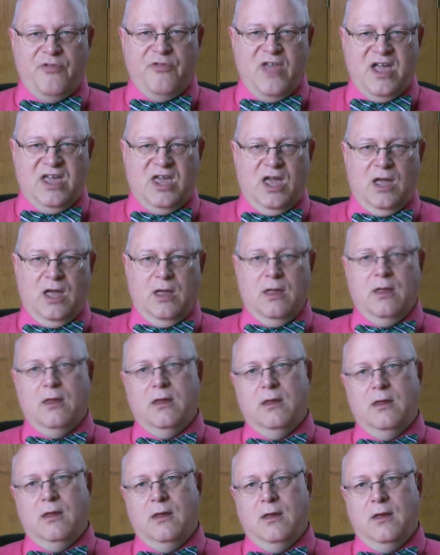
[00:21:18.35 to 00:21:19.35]
thinking.
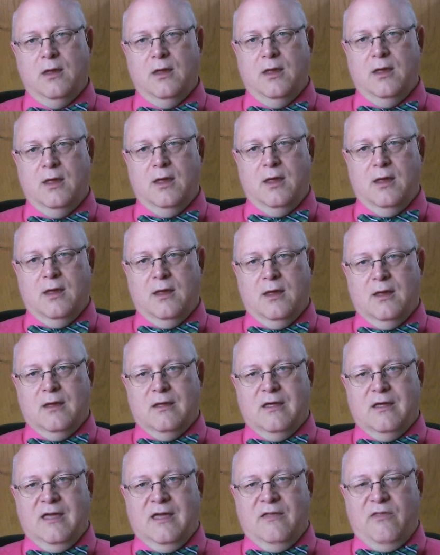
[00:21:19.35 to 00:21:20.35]

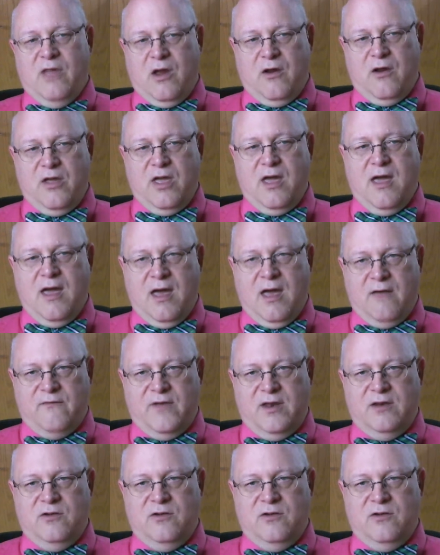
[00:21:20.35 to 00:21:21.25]
And there you have it.